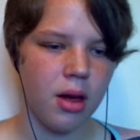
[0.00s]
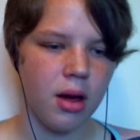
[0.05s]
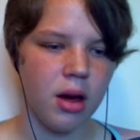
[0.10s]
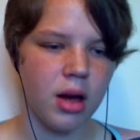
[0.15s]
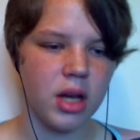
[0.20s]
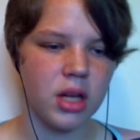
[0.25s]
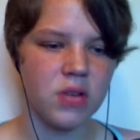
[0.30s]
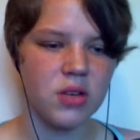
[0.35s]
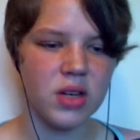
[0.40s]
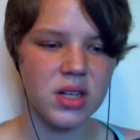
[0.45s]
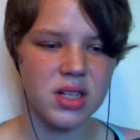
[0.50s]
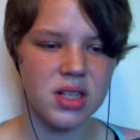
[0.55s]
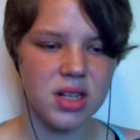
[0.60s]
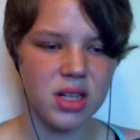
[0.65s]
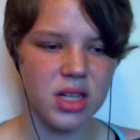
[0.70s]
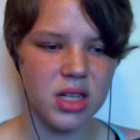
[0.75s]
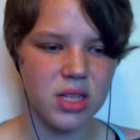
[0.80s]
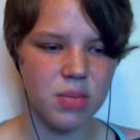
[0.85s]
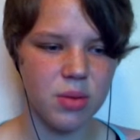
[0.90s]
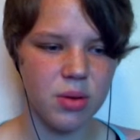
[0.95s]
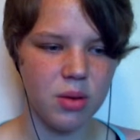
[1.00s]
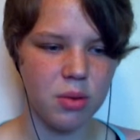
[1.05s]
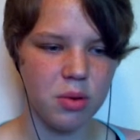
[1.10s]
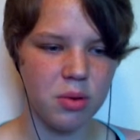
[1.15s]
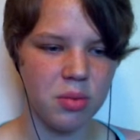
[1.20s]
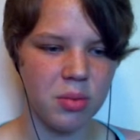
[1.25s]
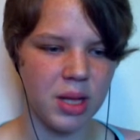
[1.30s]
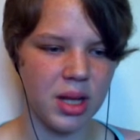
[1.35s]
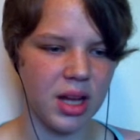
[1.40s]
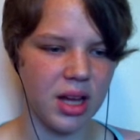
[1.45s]
I trust Elizabeth
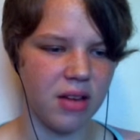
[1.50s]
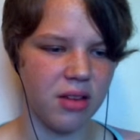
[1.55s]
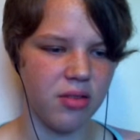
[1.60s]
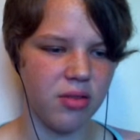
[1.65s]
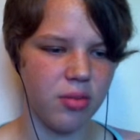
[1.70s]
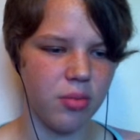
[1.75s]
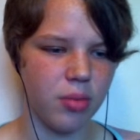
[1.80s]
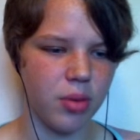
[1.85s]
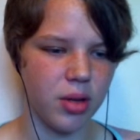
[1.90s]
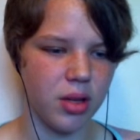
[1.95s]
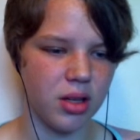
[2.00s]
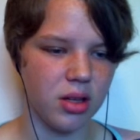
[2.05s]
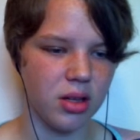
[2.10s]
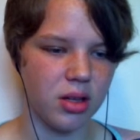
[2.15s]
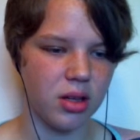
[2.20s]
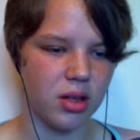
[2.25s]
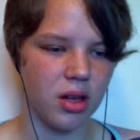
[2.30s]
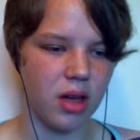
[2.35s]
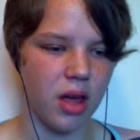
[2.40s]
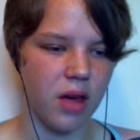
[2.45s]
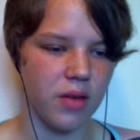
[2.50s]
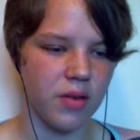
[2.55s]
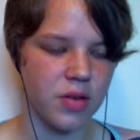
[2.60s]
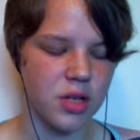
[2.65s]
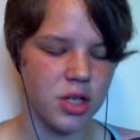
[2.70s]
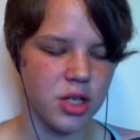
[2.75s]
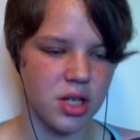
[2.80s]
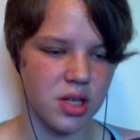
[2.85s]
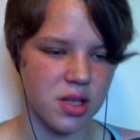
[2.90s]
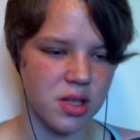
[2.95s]
with my life, but even
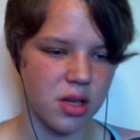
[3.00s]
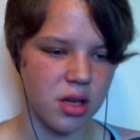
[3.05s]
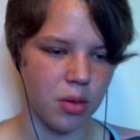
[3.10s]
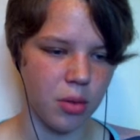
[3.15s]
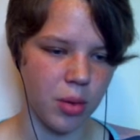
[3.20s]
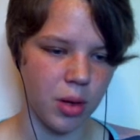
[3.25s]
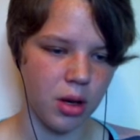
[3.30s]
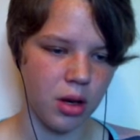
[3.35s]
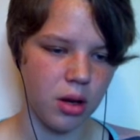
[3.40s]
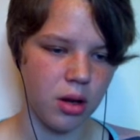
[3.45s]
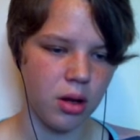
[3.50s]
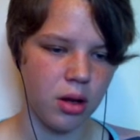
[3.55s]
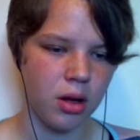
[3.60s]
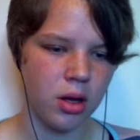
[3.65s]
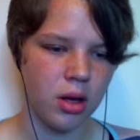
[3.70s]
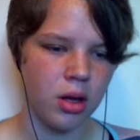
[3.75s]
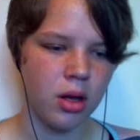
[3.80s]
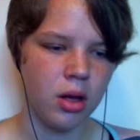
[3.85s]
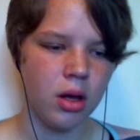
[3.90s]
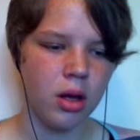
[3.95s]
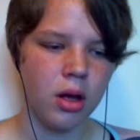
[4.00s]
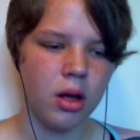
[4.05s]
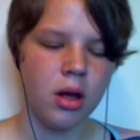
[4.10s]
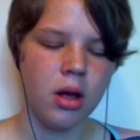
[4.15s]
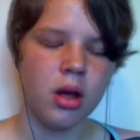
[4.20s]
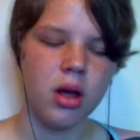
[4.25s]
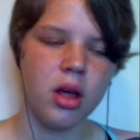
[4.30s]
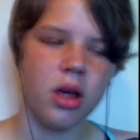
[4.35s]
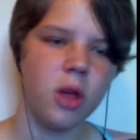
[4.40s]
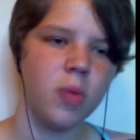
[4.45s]
she is human.
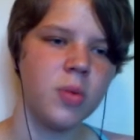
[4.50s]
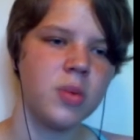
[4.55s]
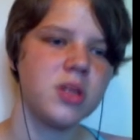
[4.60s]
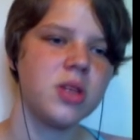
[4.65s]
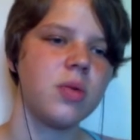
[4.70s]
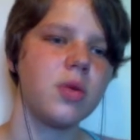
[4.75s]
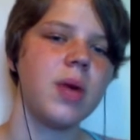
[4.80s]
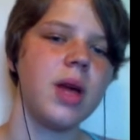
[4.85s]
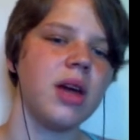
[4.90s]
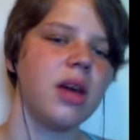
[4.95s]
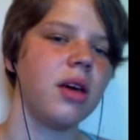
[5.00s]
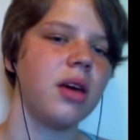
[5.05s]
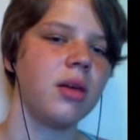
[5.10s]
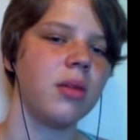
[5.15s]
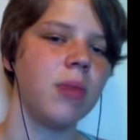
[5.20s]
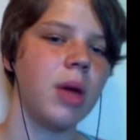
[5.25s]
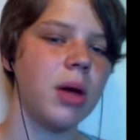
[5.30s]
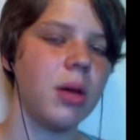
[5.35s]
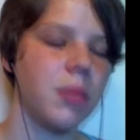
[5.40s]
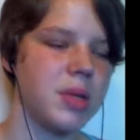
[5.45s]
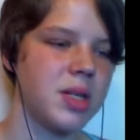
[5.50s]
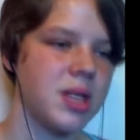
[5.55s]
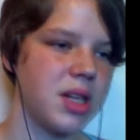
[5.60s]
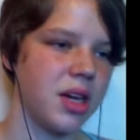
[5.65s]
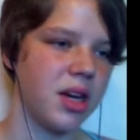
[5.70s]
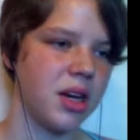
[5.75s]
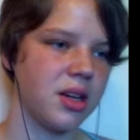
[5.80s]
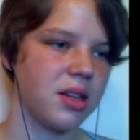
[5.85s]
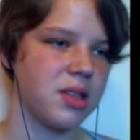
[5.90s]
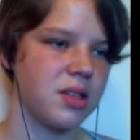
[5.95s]
Humans are weak and make
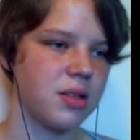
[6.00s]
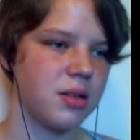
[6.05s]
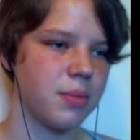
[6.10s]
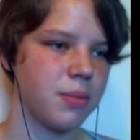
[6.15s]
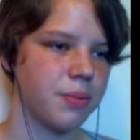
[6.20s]
mistakes.